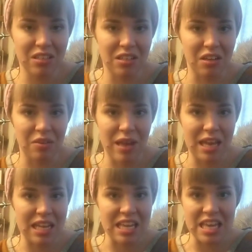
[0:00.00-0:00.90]
you know,
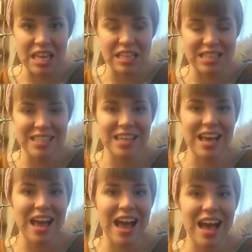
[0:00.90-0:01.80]
any heat,
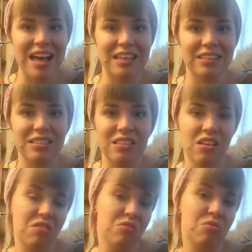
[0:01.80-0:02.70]
and
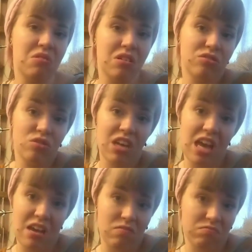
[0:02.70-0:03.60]
I thought I'd try
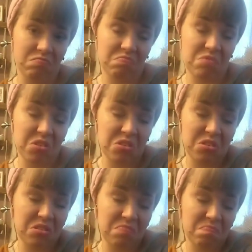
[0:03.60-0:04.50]
it out
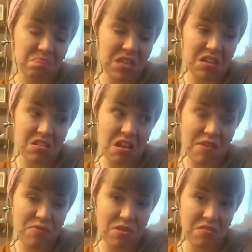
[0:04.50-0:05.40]
because it looked
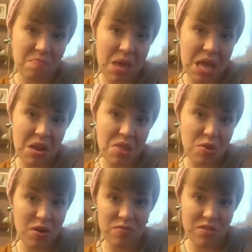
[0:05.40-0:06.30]
like fun and I
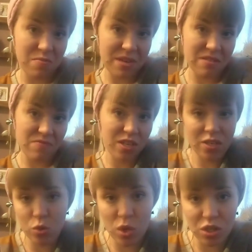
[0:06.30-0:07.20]
thought I'd film it for
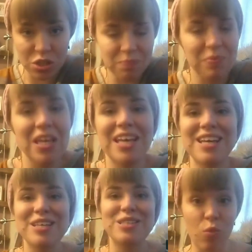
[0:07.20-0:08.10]
you to watch.
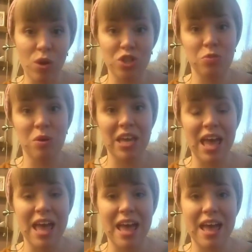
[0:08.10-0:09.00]
I've washed my
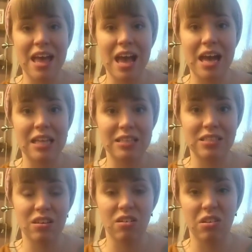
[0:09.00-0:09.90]
hair
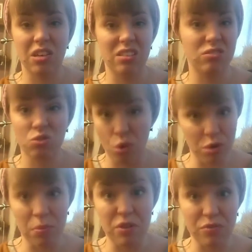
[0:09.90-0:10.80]
and I
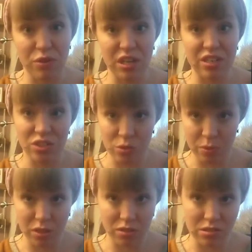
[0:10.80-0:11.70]
dried my fringe
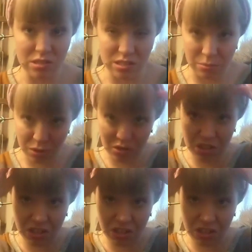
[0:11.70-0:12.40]
because I'm not going